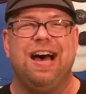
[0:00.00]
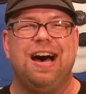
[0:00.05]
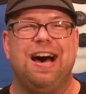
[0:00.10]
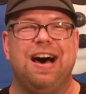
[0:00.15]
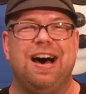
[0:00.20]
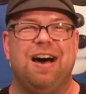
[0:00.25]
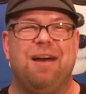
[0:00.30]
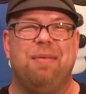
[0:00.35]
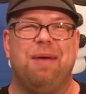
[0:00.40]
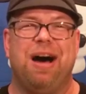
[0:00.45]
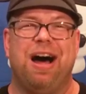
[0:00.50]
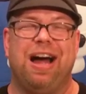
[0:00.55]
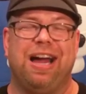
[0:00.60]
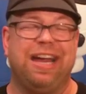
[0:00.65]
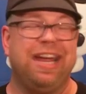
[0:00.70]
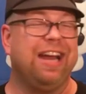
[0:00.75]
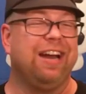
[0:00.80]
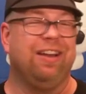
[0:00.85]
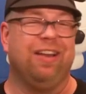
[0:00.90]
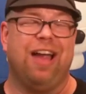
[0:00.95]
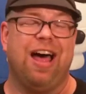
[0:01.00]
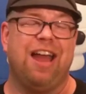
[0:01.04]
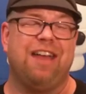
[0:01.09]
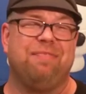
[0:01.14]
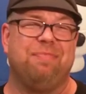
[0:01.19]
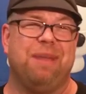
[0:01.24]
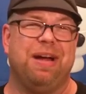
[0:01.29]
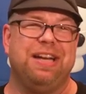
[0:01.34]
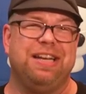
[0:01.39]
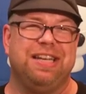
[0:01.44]
I get a lot
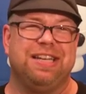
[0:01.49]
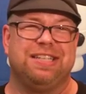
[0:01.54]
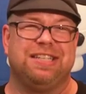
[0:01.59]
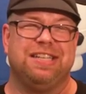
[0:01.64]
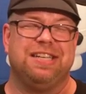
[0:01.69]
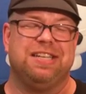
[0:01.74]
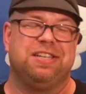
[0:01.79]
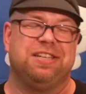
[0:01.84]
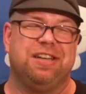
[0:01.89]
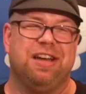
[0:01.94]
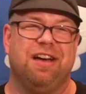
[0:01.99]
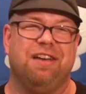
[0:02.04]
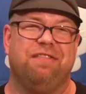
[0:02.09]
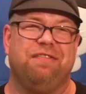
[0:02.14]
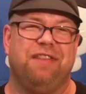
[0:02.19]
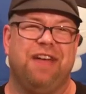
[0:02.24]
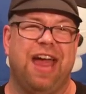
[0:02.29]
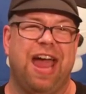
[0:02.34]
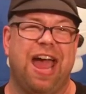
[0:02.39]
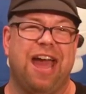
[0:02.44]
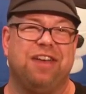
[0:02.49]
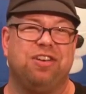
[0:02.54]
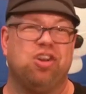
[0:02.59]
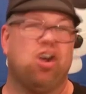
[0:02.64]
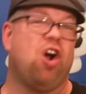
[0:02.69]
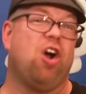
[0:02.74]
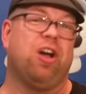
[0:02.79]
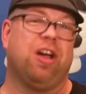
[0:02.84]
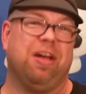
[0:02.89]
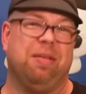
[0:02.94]
of my Disney stuff at
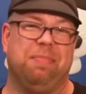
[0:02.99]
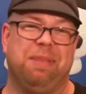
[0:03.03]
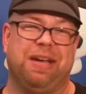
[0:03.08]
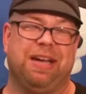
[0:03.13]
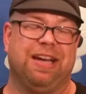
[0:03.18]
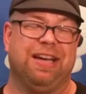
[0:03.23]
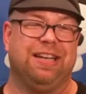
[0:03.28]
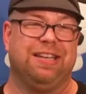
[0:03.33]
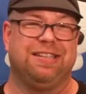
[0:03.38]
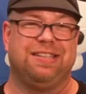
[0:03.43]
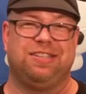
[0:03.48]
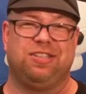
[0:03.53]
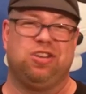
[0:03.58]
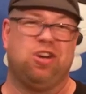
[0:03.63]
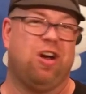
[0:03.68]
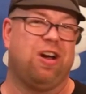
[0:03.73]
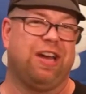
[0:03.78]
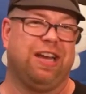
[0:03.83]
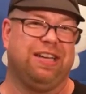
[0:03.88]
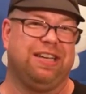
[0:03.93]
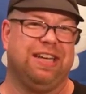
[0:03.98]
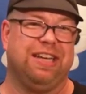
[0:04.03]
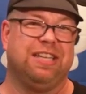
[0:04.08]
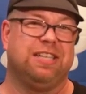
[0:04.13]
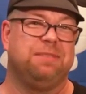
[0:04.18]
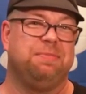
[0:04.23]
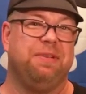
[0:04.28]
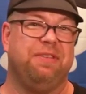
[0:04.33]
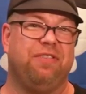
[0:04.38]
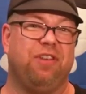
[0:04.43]
Target because Target
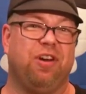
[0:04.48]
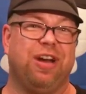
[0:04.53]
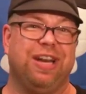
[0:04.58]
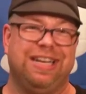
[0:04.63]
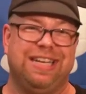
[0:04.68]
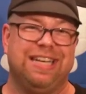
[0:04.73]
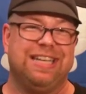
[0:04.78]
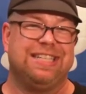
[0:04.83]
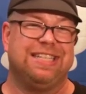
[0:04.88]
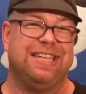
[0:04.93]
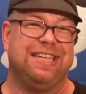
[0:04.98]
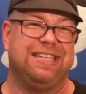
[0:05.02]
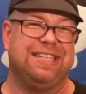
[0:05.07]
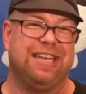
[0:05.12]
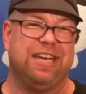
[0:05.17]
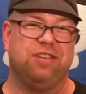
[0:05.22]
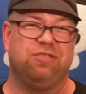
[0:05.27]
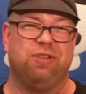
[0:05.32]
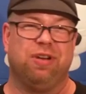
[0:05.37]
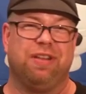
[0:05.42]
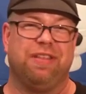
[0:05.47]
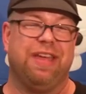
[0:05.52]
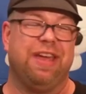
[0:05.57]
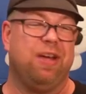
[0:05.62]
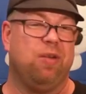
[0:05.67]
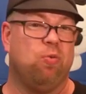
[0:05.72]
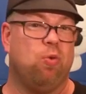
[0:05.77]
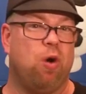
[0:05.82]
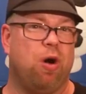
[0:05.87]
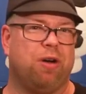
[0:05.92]
tends to be very Disney-centric. They
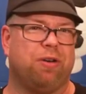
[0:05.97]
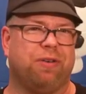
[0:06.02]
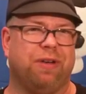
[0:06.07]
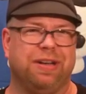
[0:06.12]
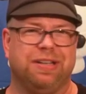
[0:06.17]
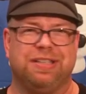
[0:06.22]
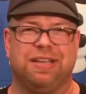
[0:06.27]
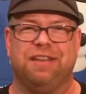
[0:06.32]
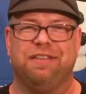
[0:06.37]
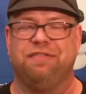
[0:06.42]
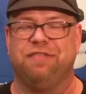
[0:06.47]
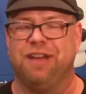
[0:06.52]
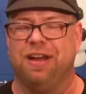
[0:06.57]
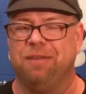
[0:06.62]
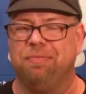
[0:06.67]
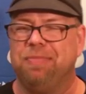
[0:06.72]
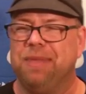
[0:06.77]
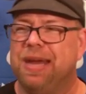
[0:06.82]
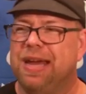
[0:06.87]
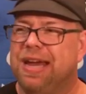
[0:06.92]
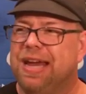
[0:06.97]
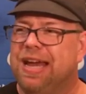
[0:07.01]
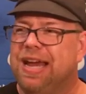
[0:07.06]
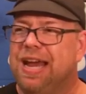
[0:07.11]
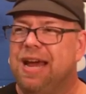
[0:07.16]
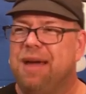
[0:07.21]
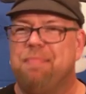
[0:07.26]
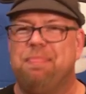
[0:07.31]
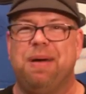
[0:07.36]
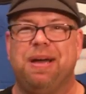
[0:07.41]
and Walgreens, I've found.
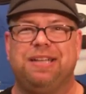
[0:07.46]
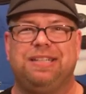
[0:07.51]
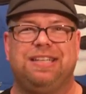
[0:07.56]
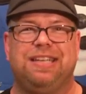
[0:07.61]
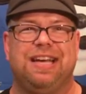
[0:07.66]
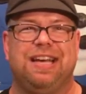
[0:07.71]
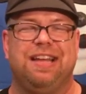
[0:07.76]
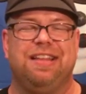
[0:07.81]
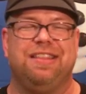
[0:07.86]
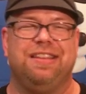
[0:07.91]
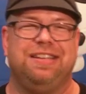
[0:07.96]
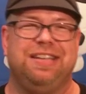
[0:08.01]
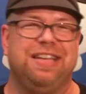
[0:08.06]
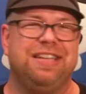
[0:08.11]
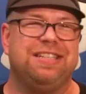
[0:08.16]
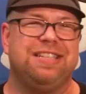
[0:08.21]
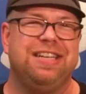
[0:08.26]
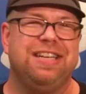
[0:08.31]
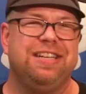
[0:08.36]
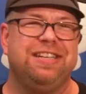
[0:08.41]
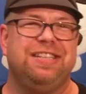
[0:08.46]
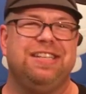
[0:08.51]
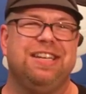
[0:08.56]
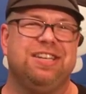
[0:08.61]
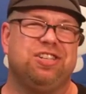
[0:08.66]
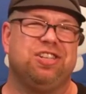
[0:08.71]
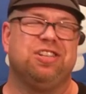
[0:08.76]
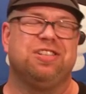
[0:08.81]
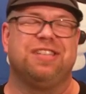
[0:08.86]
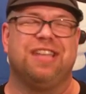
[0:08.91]
But the Disney
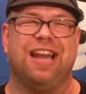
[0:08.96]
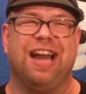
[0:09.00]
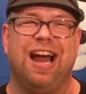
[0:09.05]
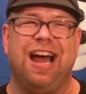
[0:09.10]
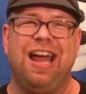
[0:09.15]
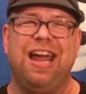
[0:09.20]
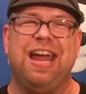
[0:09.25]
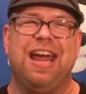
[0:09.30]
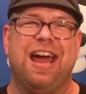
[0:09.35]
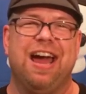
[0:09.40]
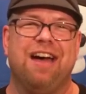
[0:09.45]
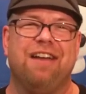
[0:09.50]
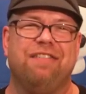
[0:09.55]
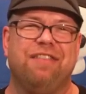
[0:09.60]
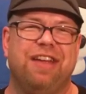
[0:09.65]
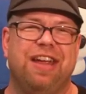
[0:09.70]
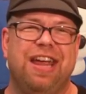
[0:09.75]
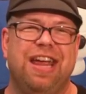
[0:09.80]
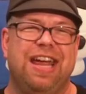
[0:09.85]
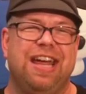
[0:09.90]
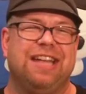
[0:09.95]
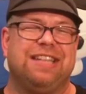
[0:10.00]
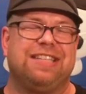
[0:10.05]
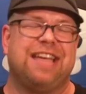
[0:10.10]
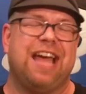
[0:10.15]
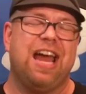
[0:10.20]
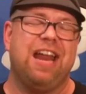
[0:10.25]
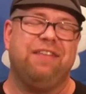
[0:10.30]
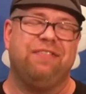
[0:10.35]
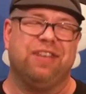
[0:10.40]
dishes that I have,
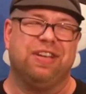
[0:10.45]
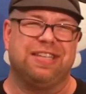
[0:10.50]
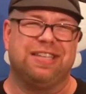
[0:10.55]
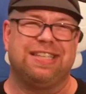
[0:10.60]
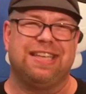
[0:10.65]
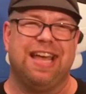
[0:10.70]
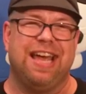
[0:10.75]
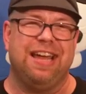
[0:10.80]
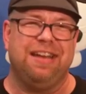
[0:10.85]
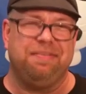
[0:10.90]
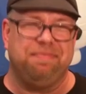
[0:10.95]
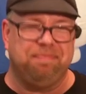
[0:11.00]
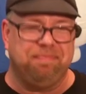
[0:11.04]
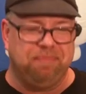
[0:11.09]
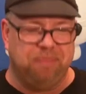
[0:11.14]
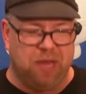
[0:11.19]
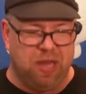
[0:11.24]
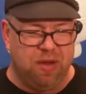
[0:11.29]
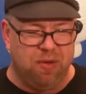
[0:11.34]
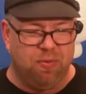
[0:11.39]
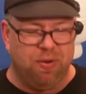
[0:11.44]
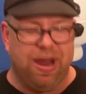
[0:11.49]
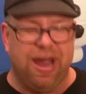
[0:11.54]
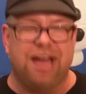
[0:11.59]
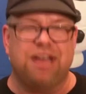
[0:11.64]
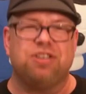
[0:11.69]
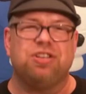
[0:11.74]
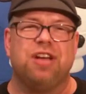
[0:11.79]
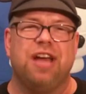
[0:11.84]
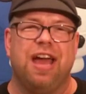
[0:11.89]
it's kind of a set.
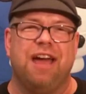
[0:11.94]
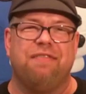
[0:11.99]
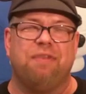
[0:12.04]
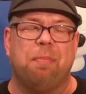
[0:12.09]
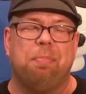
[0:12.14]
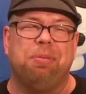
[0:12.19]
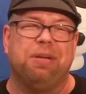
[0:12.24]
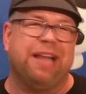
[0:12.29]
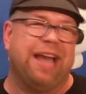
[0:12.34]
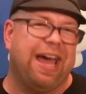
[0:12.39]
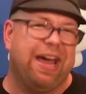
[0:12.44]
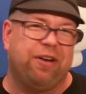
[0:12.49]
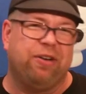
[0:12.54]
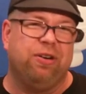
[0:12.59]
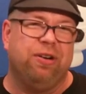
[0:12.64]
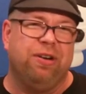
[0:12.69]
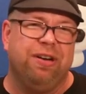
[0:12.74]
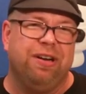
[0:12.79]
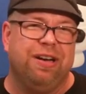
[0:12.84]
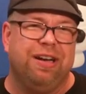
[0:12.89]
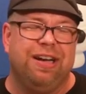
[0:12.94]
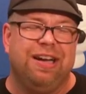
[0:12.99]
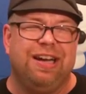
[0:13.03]
We actually have a platter